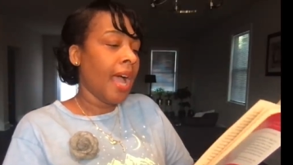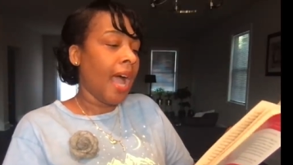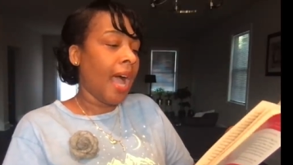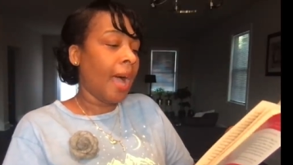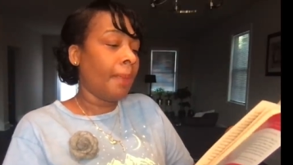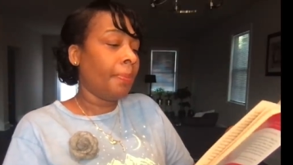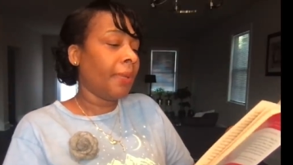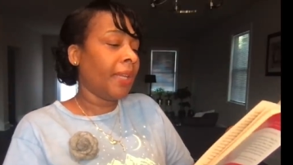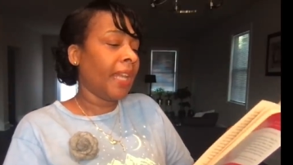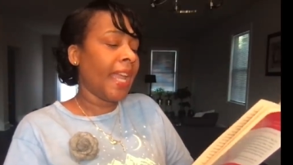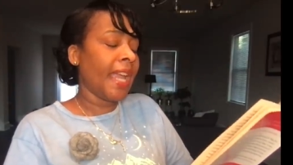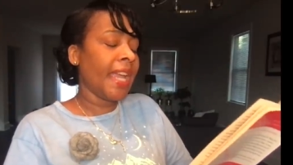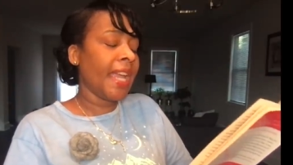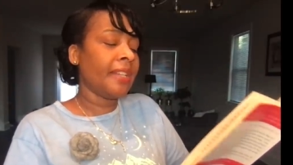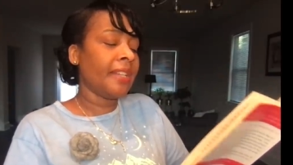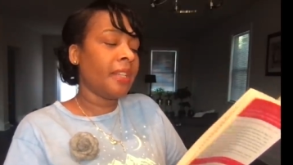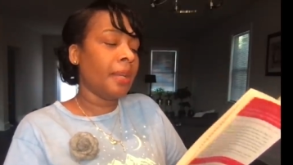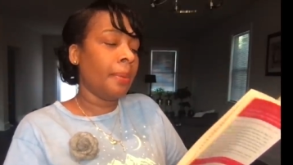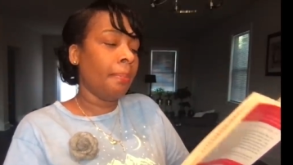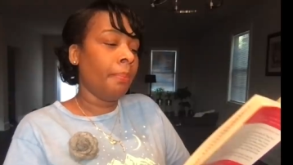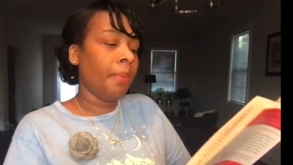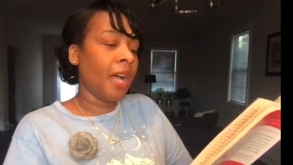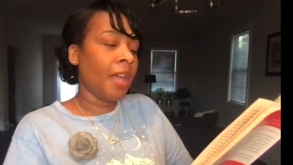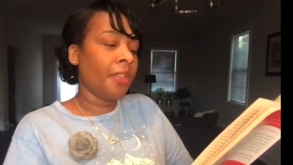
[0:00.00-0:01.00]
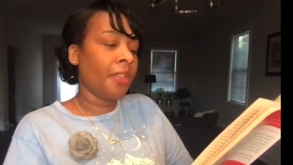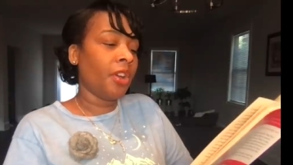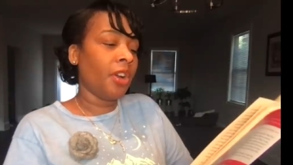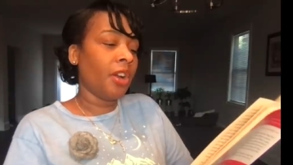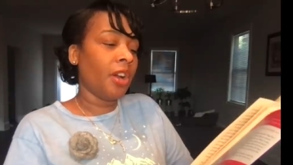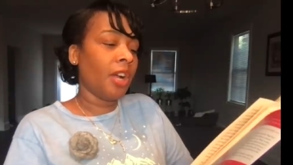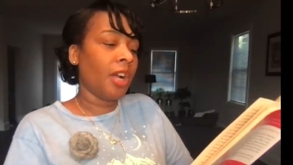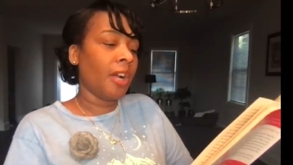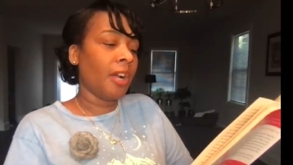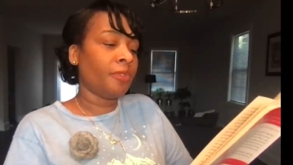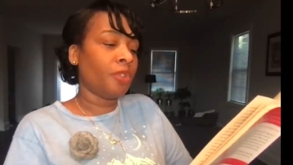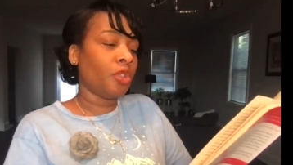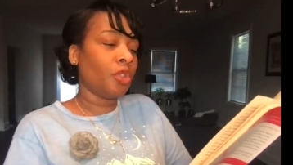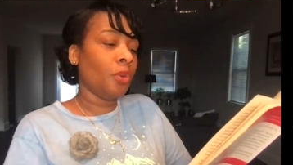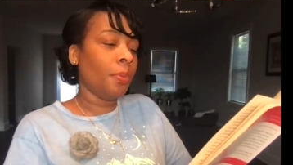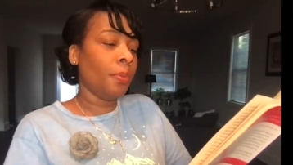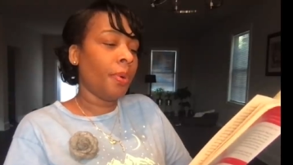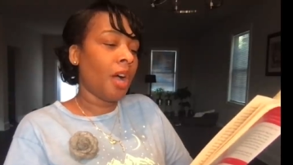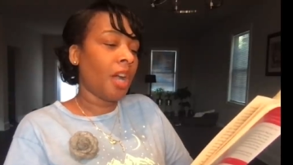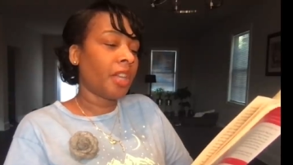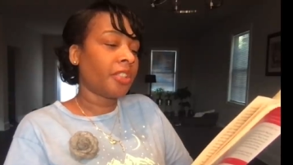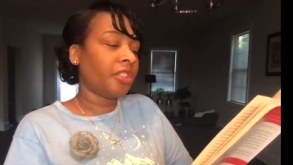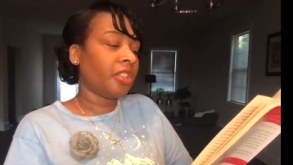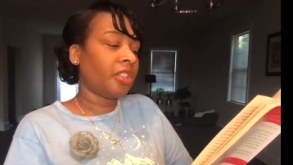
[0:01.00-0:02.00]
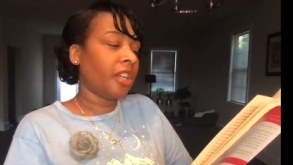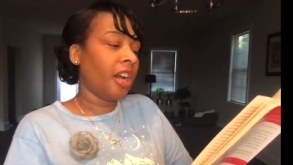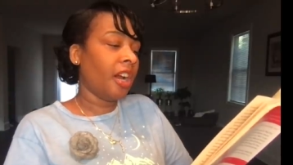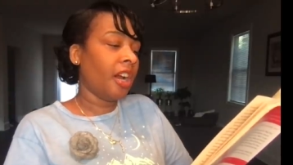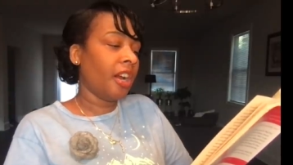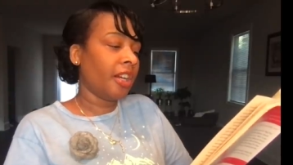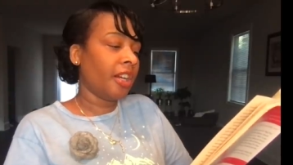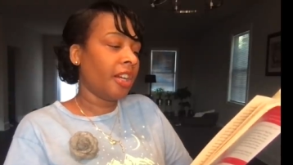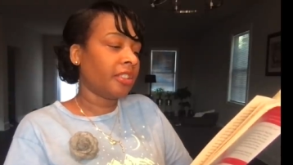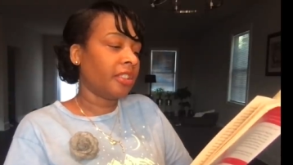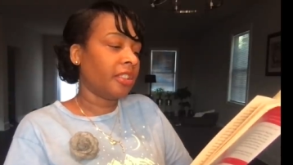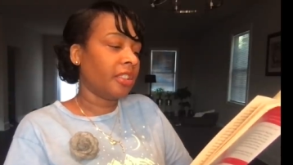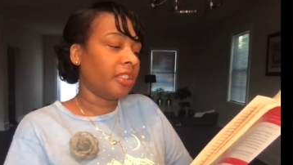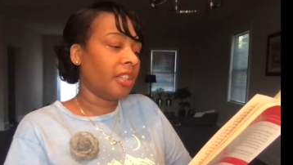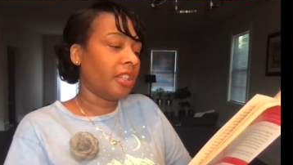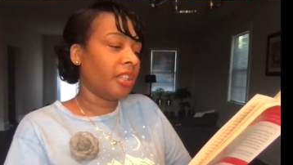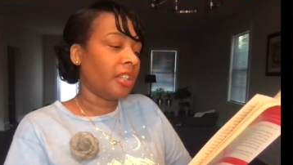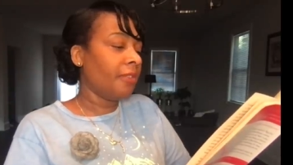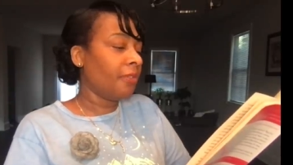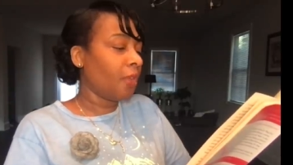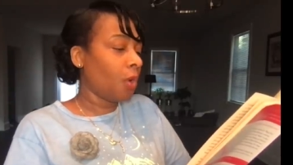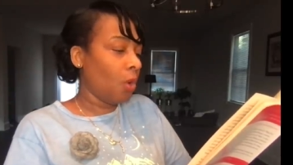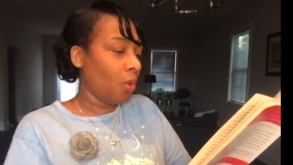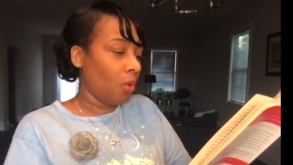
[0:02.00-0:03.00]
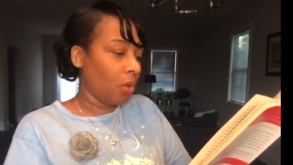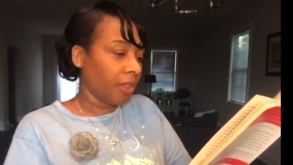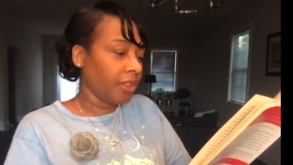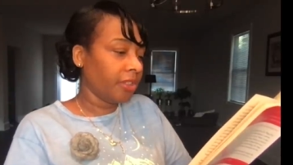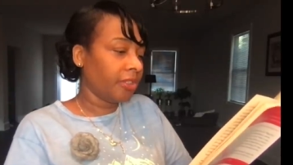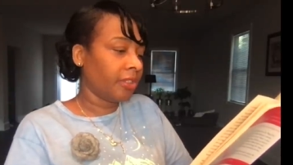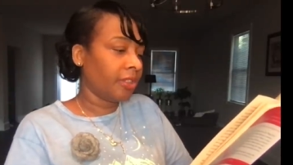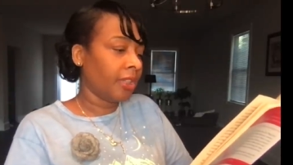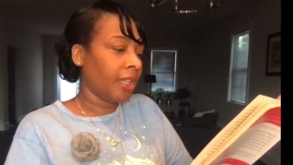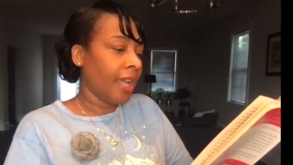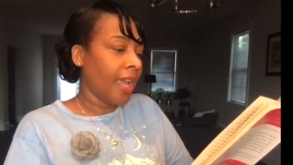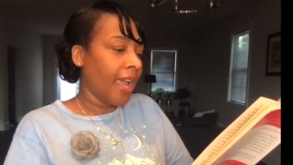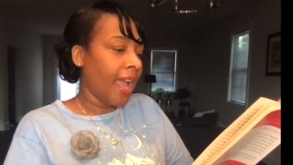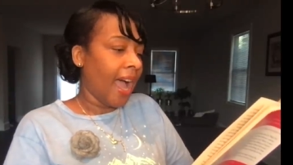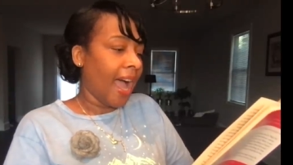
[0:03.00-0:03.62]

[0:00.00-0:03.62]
I played the mother of Tupac's character, of course.